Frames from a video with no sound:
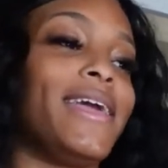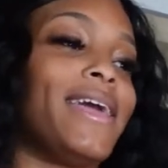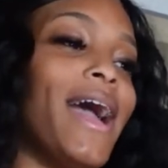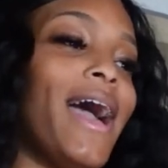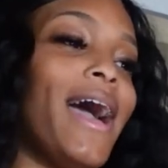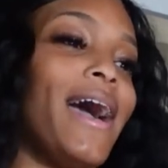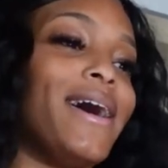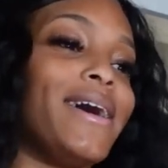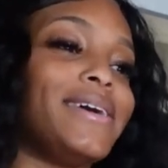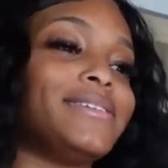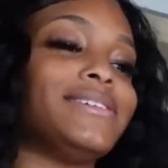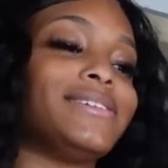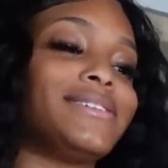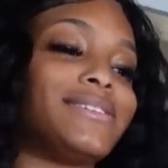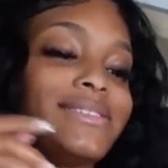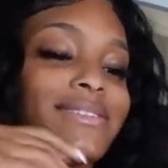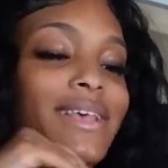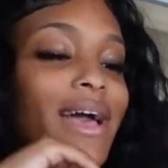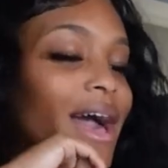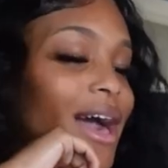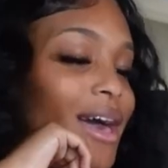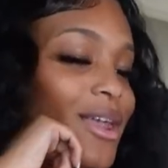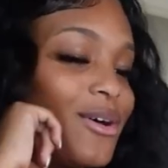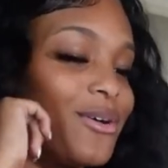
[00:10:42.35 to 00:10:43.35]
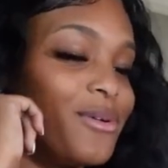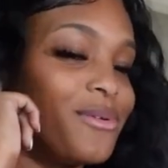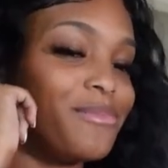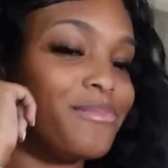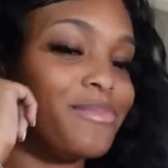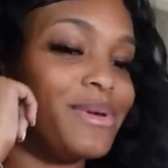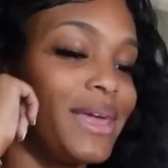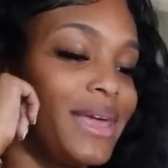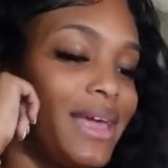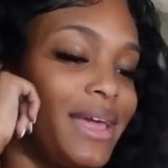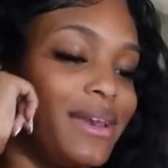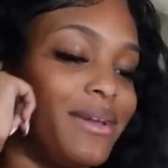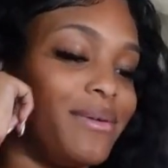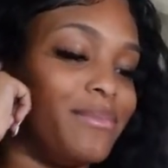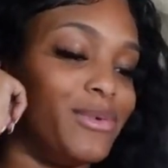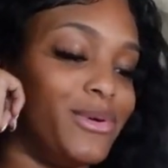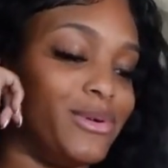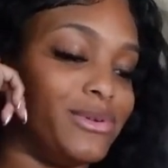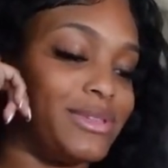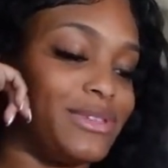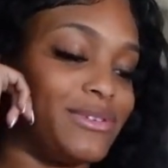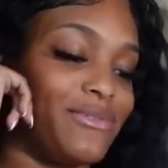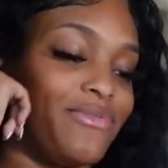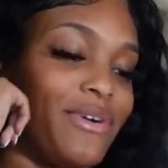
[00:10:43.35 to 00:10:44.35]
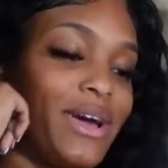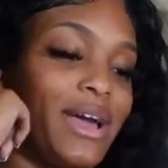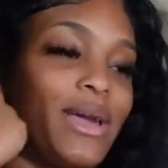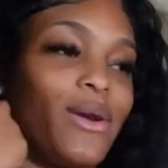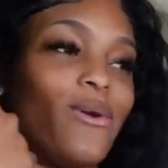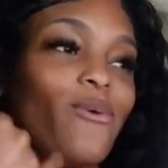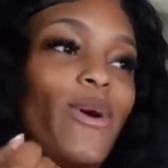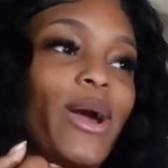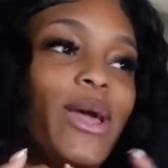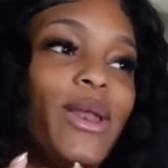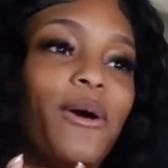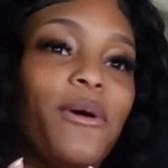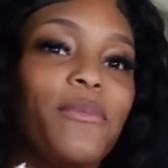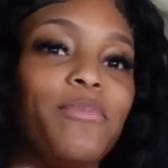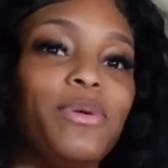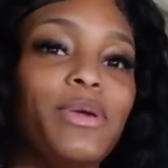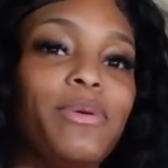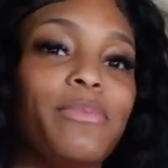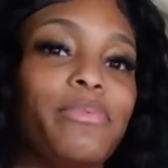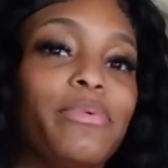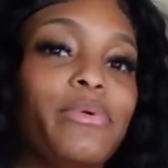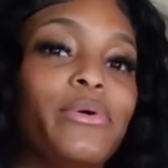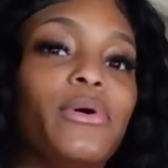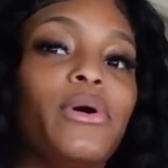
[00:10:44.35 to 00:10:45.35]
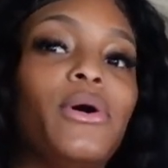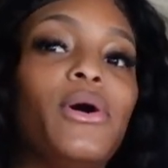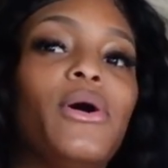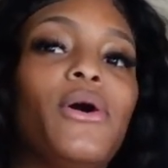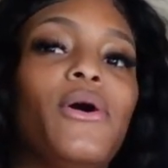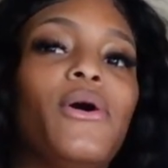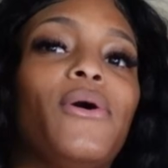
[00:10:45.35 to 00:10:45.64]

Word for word: i just i don't be in the mood to fucking wait on people